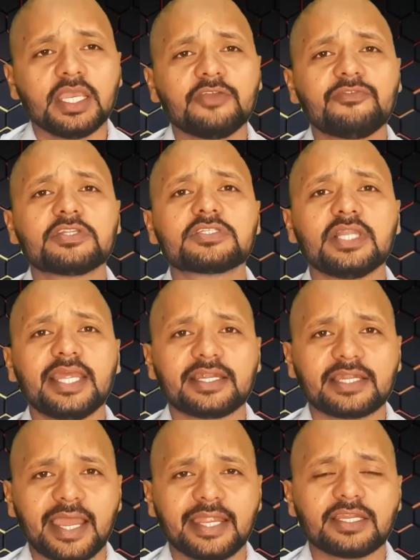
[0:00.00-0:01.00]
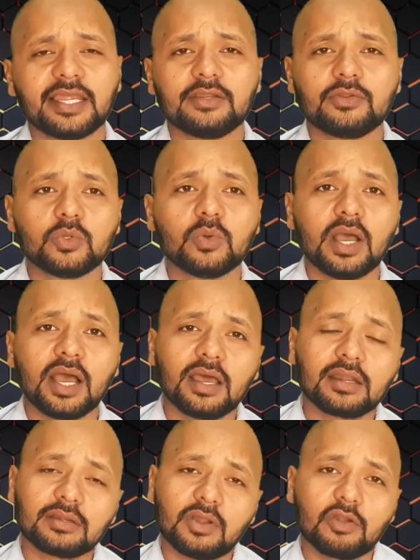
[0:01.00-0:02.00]
If it's late night and you
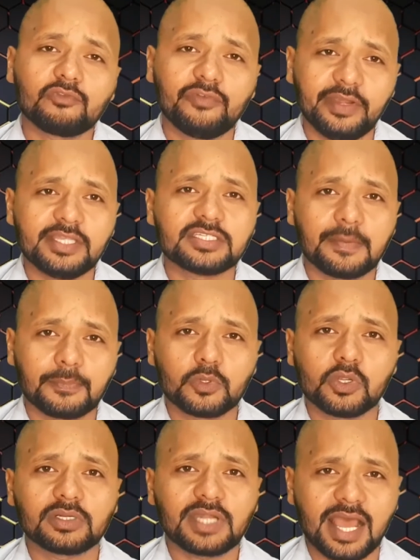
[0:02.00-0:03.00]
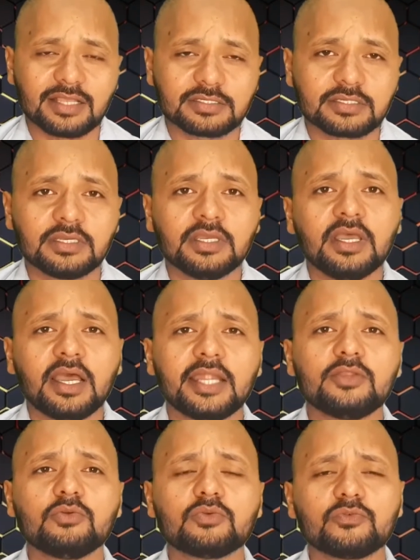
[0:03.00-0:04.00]
are not finished up to your task
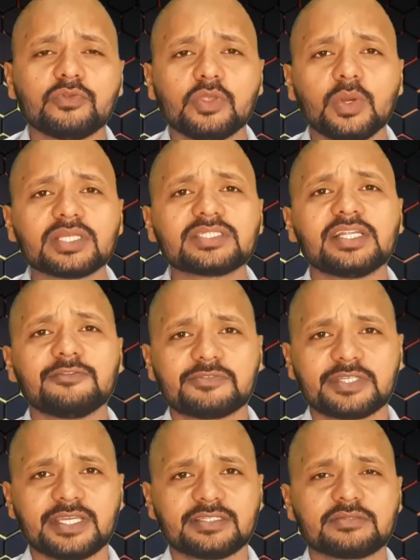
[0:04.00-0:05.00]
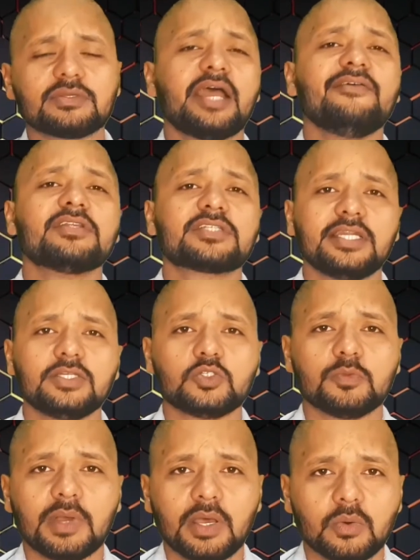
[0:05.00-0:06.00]
and you yourself says I will study
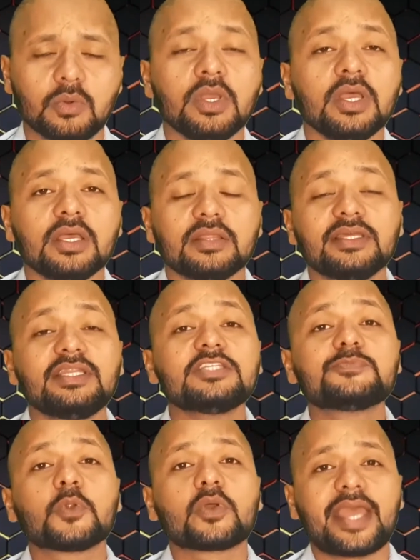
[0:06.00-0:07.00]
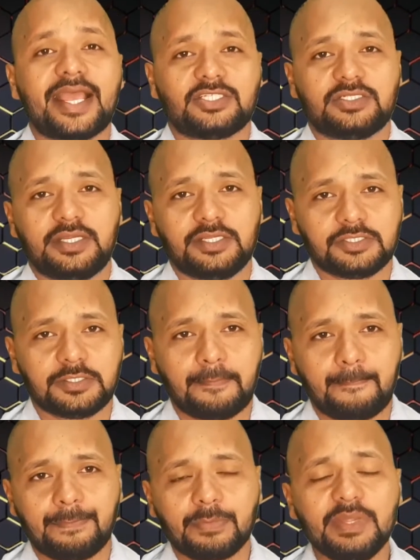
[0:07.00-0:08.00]
tomorrow, that is procrastination.
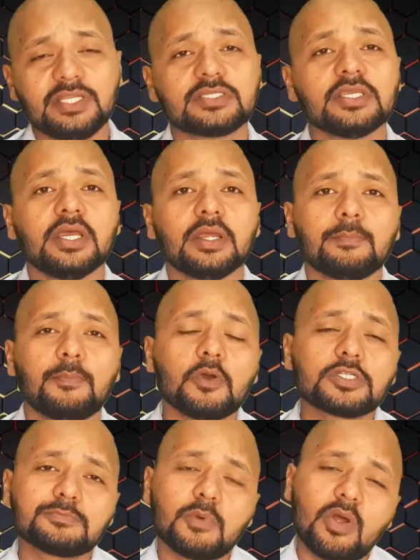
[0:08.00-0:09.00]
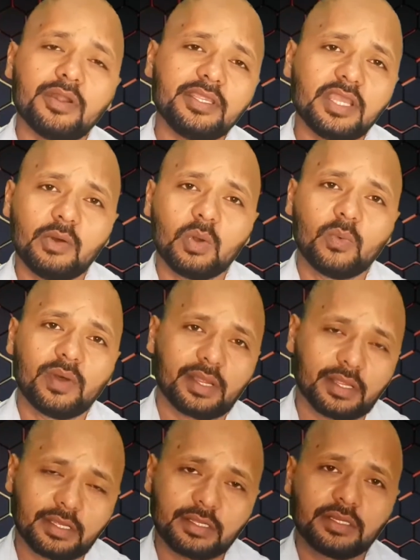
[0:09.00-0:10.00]
Means postponing our
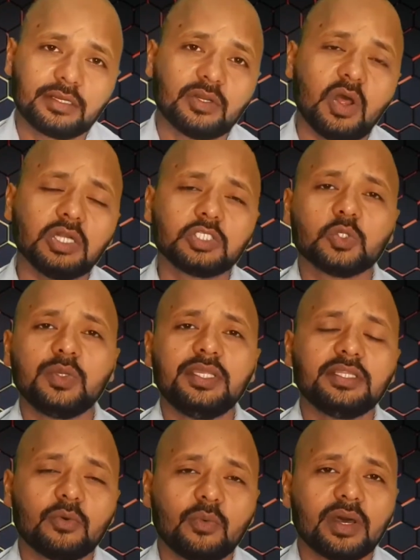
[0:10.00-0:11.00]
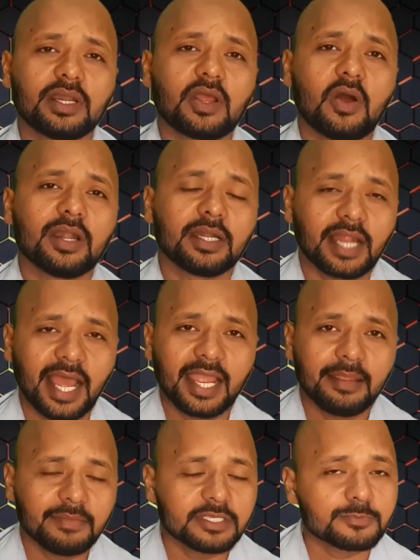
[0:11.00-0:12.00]
work, not doing the work on a
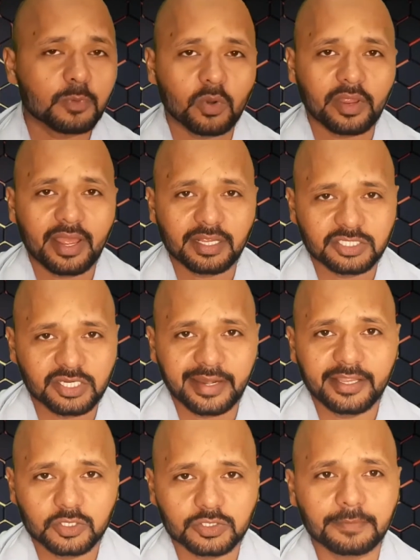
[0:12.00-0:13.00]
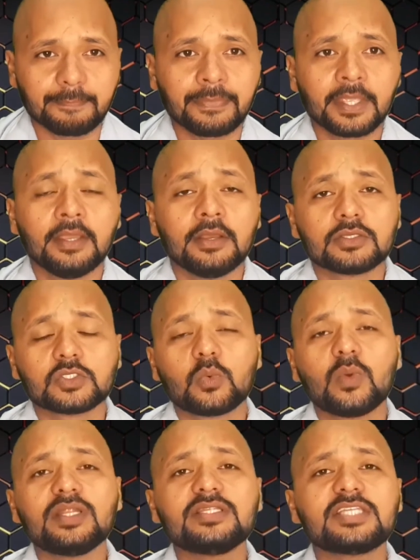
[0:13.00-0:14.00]
time is procrastination. So
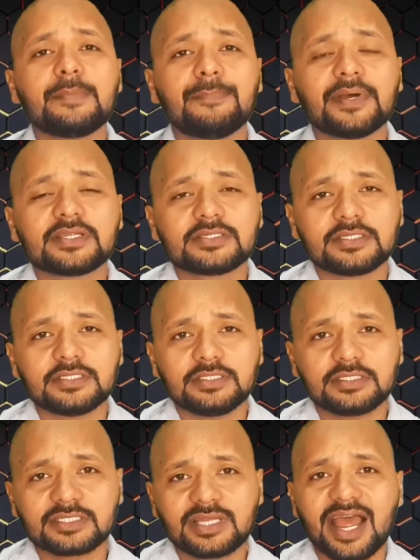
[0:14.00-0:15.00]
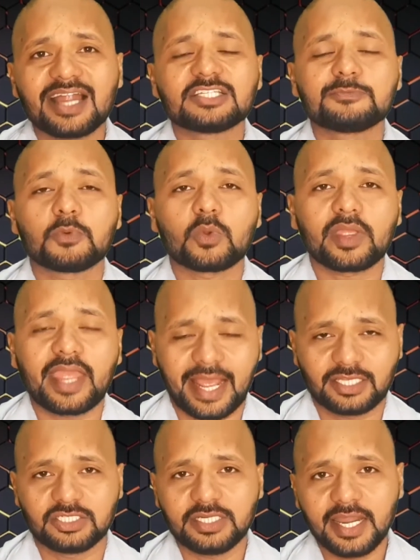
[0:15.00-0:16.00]
once a person starts
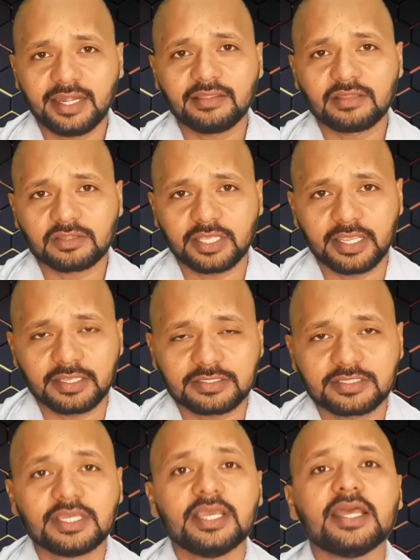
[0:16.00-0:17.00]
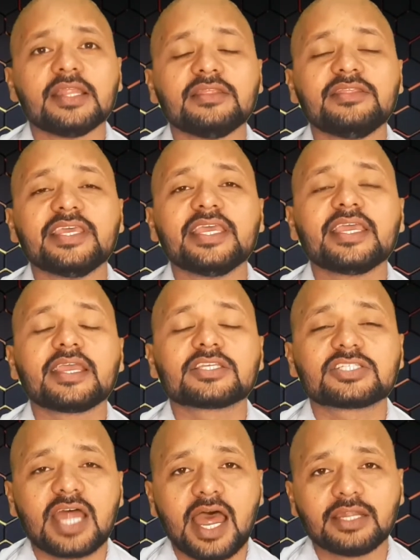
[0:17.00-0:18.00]
procrastinating the things, they
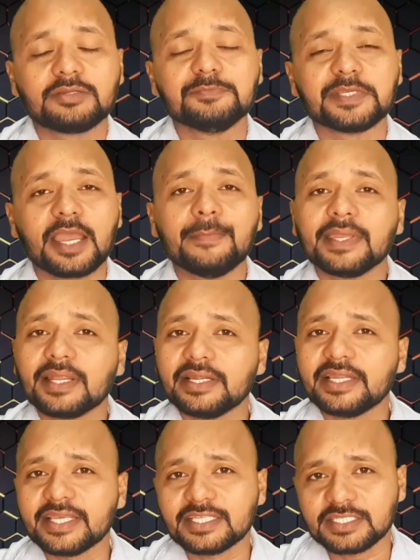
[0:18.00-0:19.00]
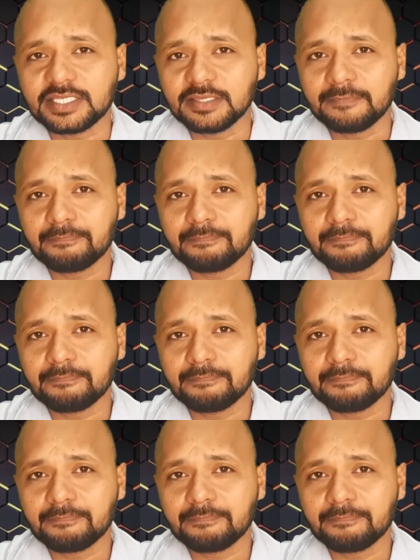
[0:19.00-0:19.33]
start becoming lazy.